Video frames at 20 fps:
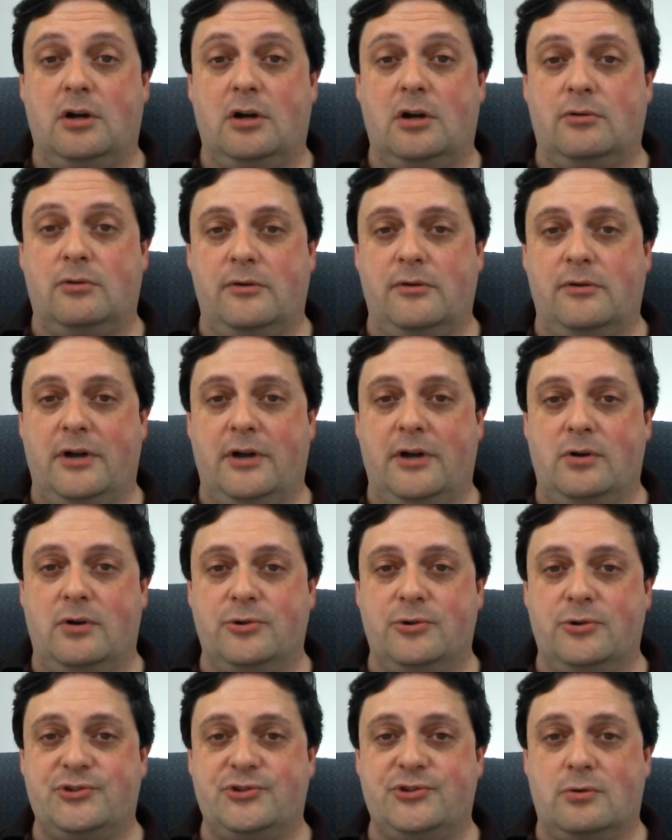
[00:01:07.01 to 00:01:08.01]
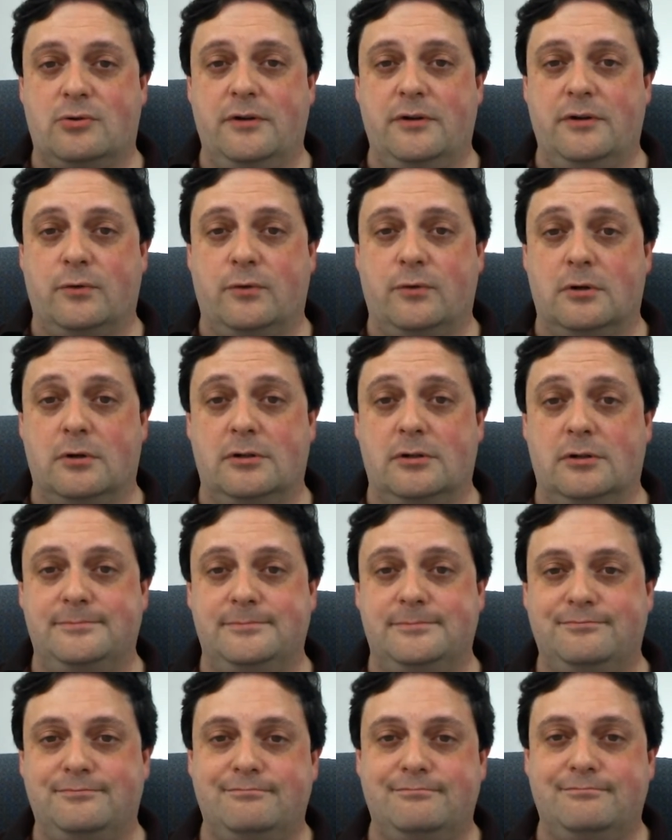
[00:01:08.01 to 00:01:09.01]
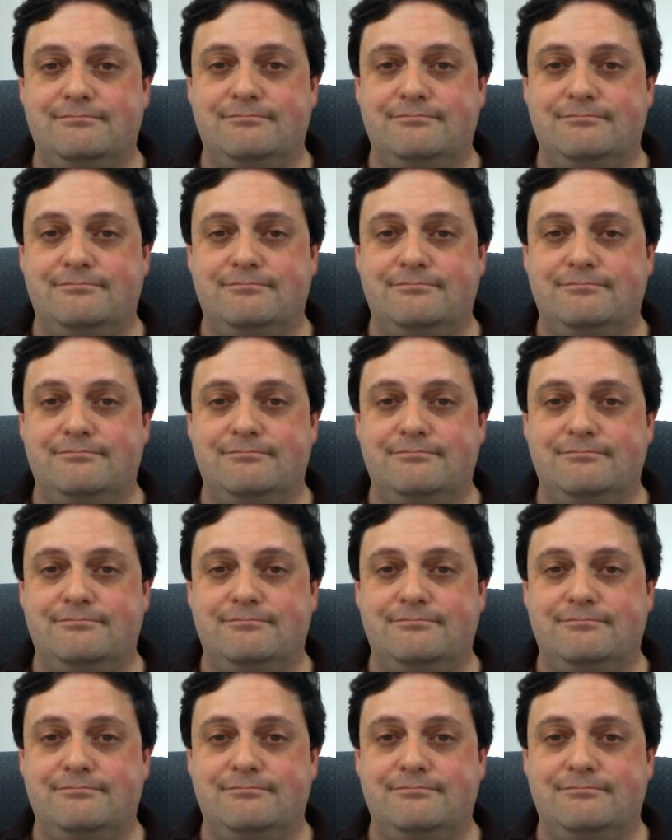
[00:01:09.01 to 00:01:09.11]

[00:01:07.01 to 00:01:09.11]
wrote out the whole story for her.